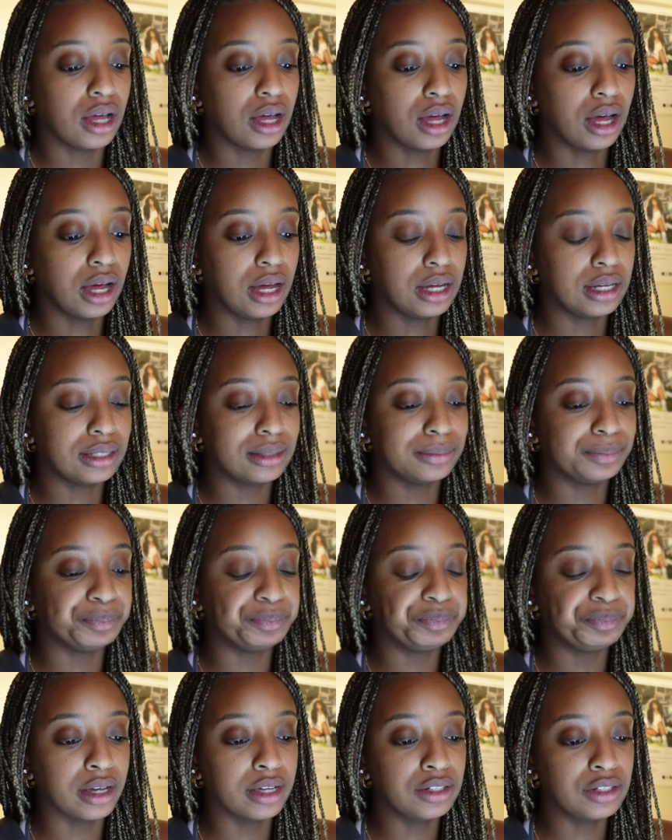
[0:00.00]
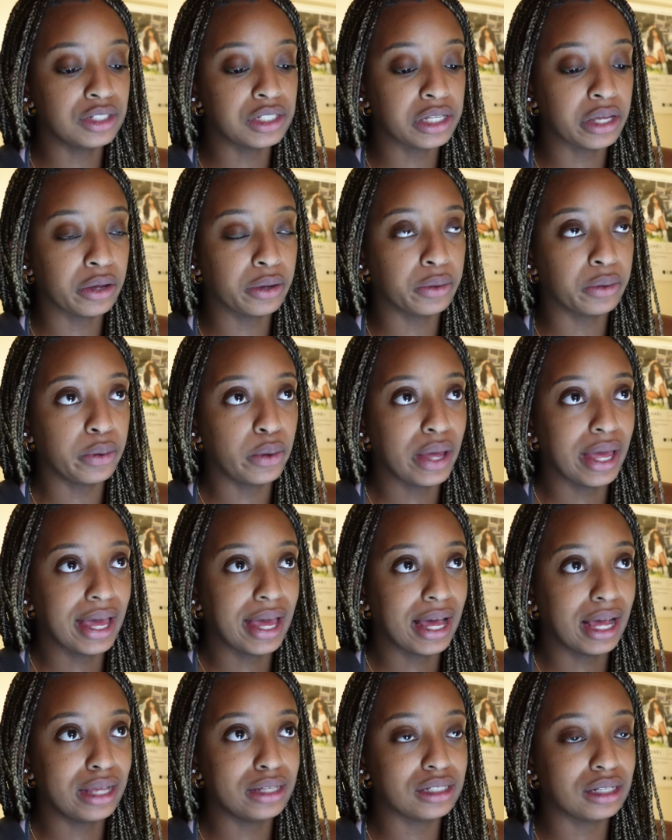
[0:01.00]
And so
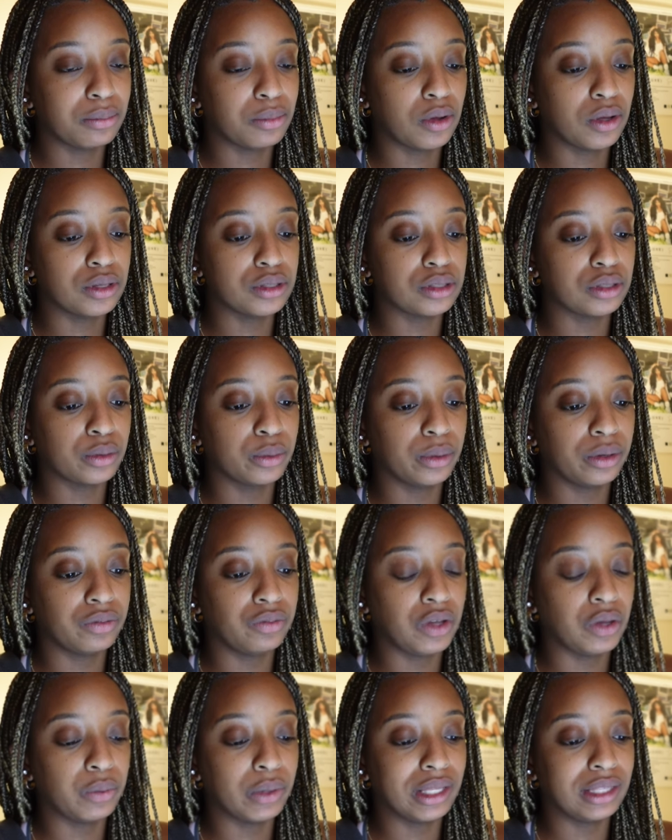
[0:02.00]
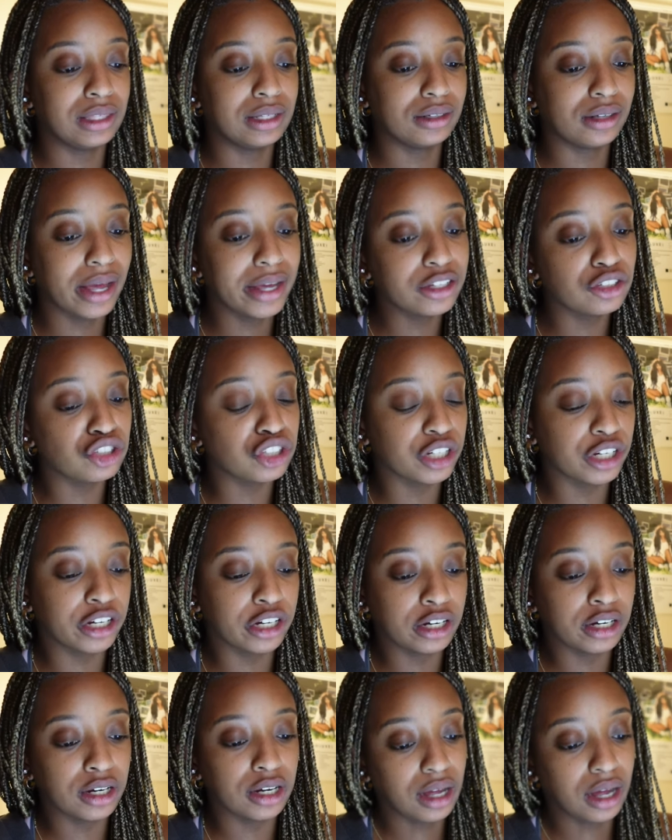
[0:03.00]
as I'm also reviewing the
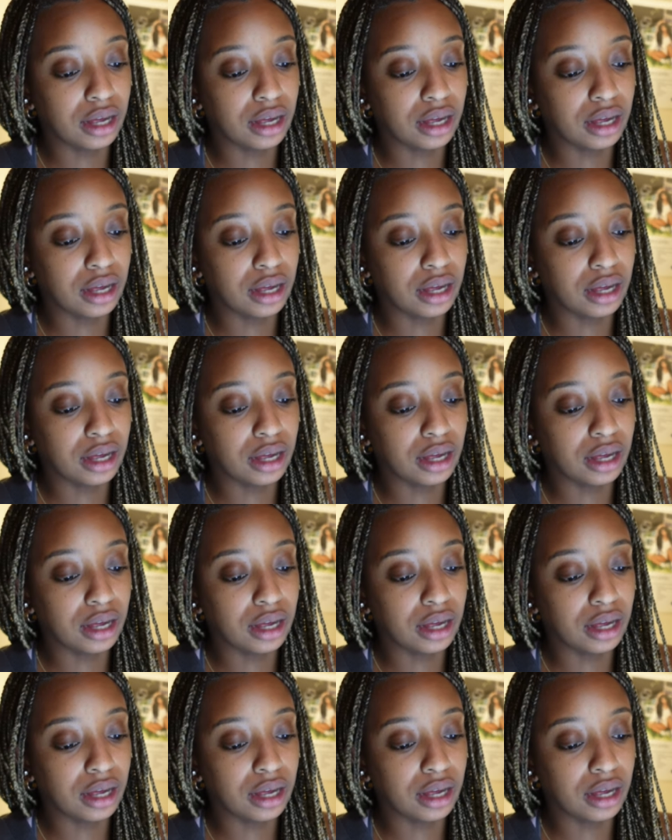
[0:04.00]
lecture,